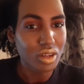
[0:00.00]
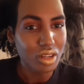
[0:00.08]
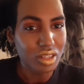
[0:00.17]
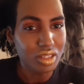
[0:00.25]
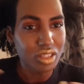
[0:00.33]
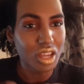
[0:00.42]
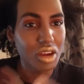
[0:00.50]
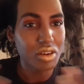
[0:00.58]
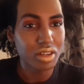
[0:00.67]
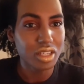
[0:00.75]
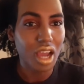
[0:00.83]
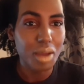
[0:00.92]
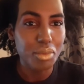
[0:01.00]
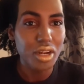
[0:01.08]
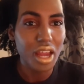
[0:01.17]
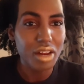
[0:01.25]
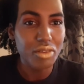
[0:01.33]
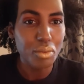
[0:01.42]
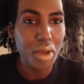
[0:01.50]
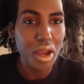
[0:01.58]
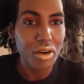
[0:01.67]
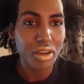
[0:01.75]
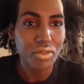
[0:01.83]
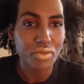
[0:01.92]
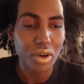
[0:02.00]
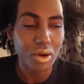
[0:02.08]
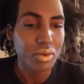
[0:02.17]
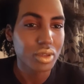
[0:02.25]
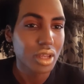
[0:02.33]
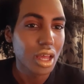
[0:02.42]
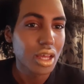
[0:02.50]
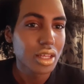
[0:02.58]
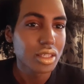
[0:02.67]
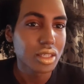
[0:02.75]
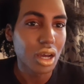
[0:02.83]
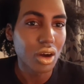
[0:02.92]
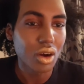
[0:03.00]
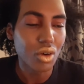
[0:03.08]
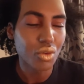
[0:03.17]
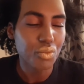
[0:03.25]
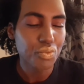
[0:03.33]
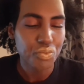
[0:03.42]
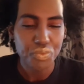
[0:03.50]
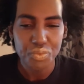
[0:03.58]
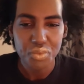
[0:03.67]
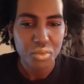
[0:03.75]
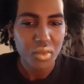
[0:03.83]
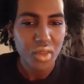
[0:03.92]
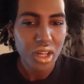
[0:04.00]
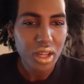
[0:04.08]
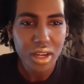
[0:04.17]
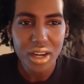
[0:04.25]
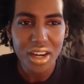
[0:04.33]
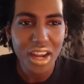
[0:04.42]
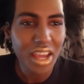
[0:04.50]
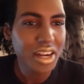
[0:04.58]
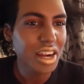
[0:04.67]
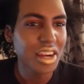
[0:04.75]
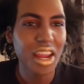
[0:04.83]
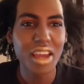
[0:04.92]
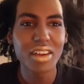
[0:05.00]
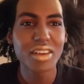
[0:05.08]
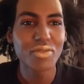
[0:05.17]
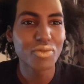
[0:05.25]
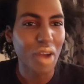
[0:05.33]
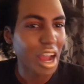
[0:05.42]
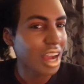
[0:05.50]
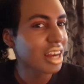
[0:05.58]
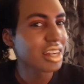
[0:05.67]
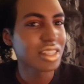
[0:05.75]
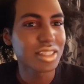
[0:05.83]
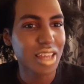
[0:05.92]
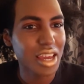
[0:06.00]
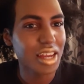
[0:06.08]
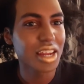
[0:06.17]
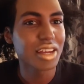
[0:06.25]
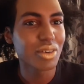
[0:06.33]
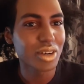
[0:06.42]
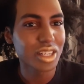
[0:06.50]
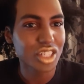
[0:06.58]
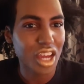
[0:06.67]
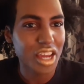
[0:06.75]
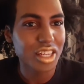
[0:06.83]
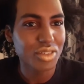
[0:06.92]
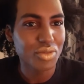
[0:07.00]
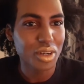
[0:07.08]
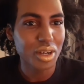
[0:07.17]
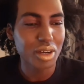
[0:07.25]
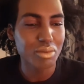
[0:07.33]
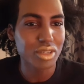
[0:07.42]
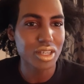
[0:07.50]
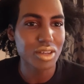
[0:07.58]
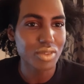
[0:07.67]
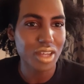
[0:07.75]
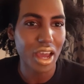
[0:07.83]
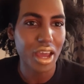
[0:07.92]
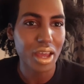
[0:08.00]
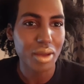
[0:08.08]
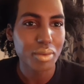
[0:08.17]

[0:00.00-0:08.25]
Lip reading: stereotyping Native American folks. So, they finally saying they're going to change it for the upteenth time.